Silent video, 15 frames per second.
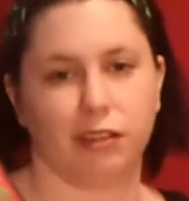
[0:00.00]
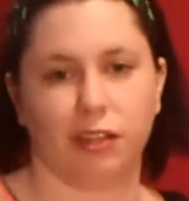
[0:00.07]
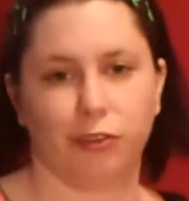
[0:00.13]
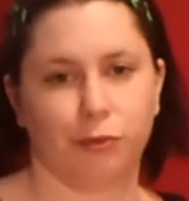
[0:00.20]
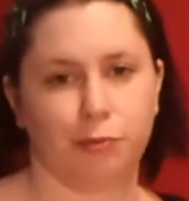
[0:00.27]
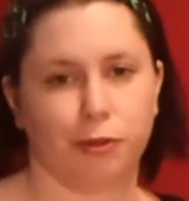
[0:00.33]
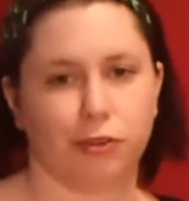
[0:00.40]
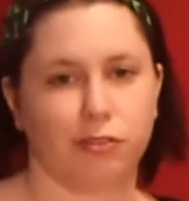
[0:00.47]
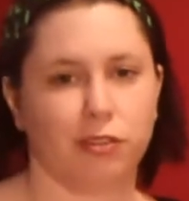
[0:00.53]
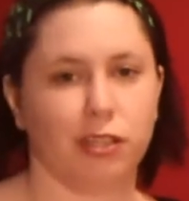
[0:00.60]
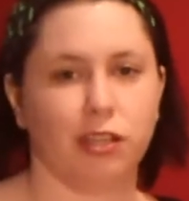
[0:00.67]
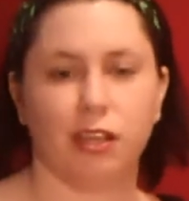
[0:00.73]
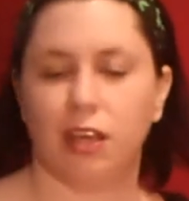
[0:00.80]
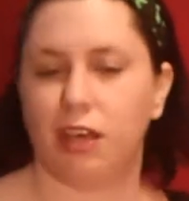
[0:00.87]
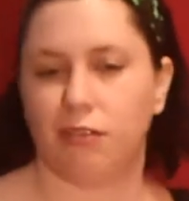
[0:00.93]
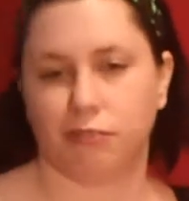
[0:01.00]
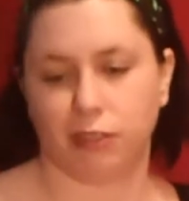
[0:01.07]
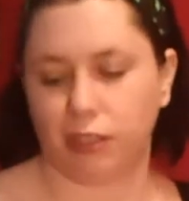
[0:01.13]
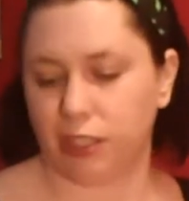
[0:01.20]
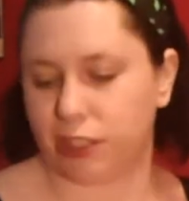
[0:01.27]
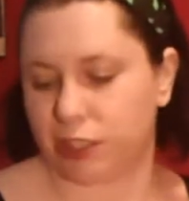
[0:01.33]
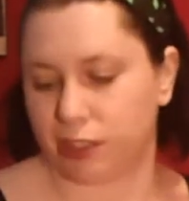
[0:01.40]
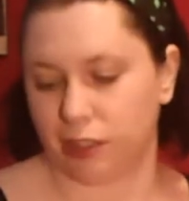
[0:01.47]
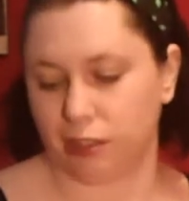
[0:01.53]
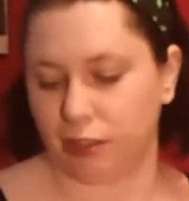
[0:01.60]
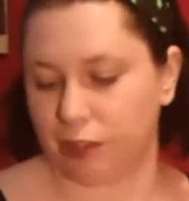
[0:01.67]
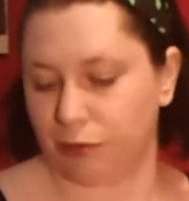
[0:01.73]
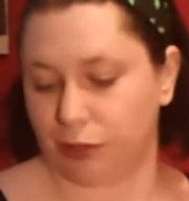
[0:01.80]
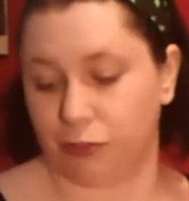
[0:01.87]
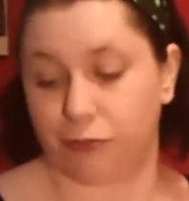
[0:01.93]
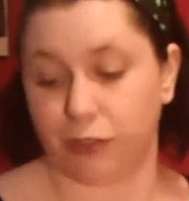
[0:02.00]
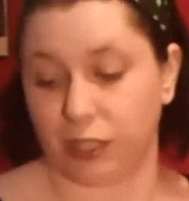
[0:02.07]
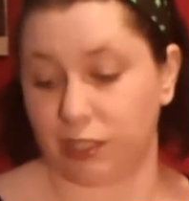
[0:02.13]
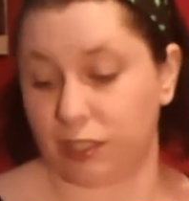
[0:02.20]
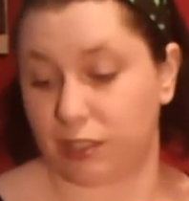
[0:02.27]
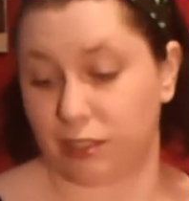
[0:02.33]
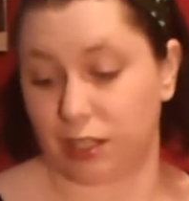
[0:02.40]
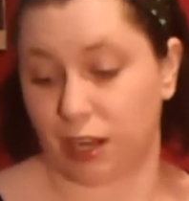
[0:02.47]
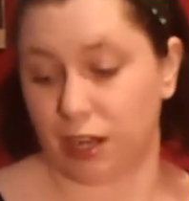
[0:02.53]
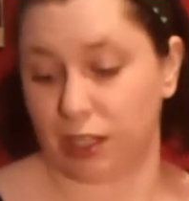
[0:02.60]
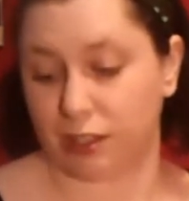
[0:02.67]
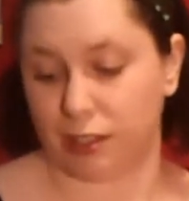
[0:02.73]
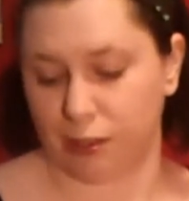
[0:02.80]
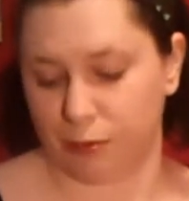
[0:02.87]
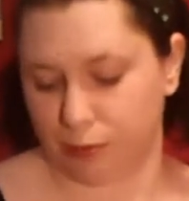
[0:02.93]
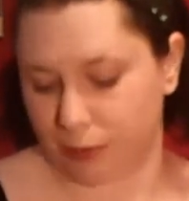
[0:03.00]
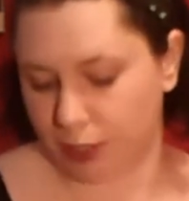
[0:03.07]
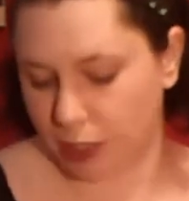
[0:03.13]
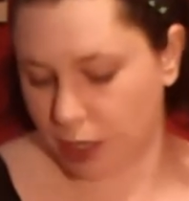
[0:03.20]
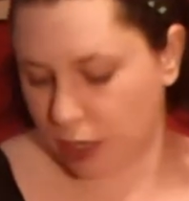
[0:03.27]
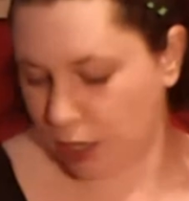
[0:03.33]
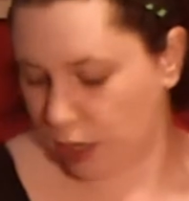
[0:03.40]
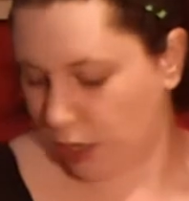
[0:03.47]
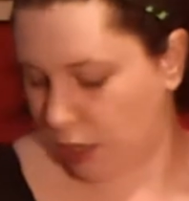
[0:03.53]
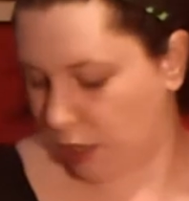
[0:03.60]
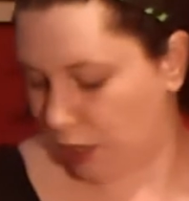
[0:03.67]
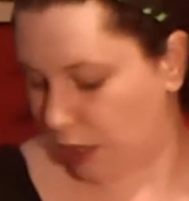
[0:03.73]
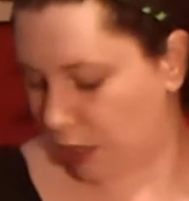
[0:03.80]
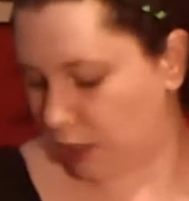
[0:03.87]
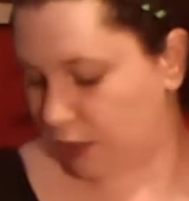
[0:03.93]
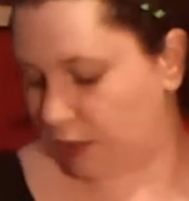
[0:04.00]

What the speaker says: Another person, really chilled. It was fun to talk to them.